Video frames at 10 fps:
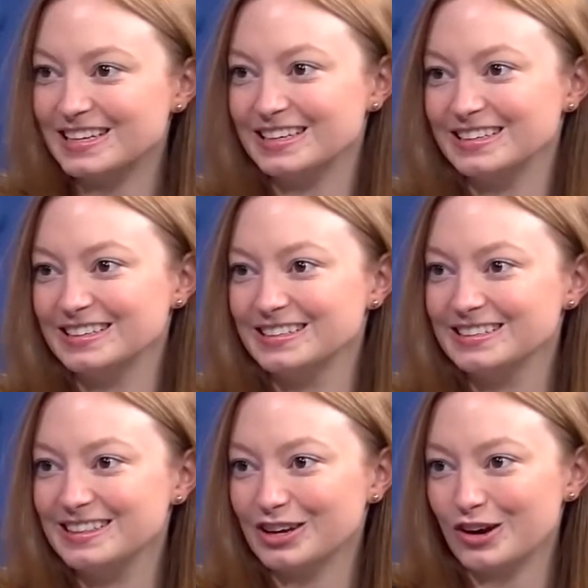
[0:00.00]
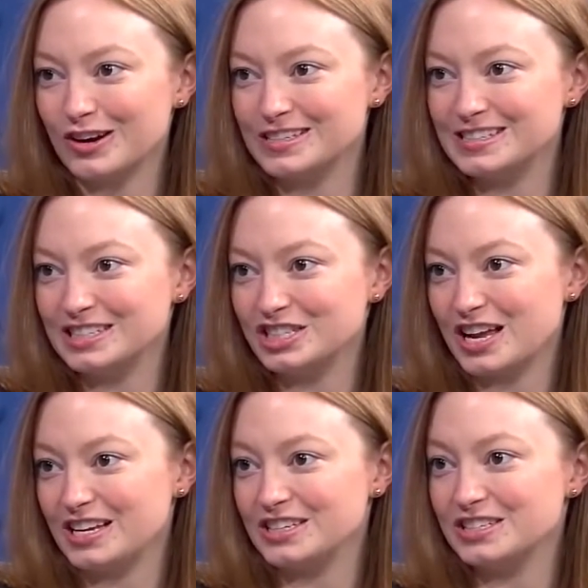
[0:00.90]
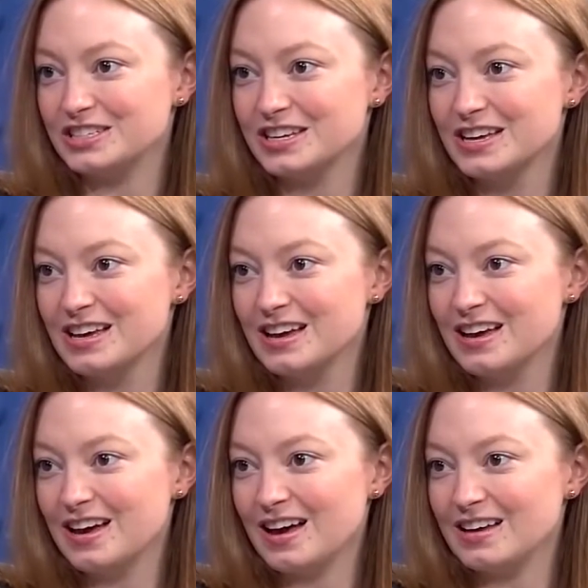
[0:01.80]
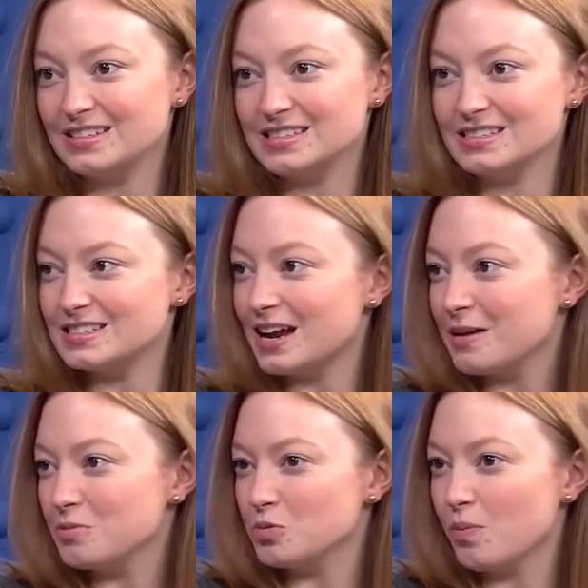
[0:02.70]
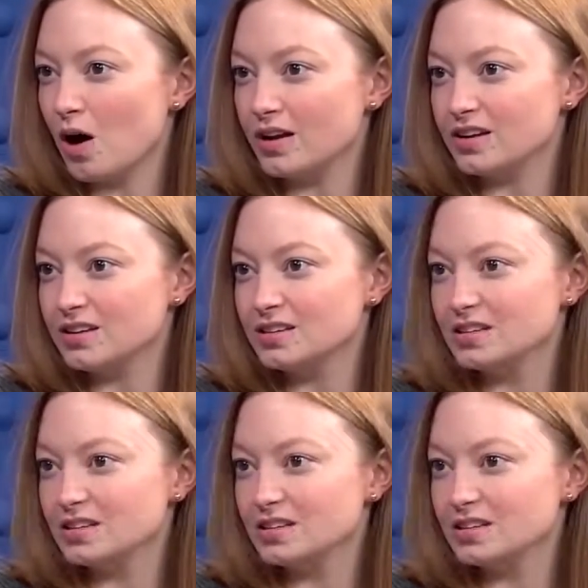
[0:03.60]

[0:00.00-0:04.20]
the currency changed since the time you bought it?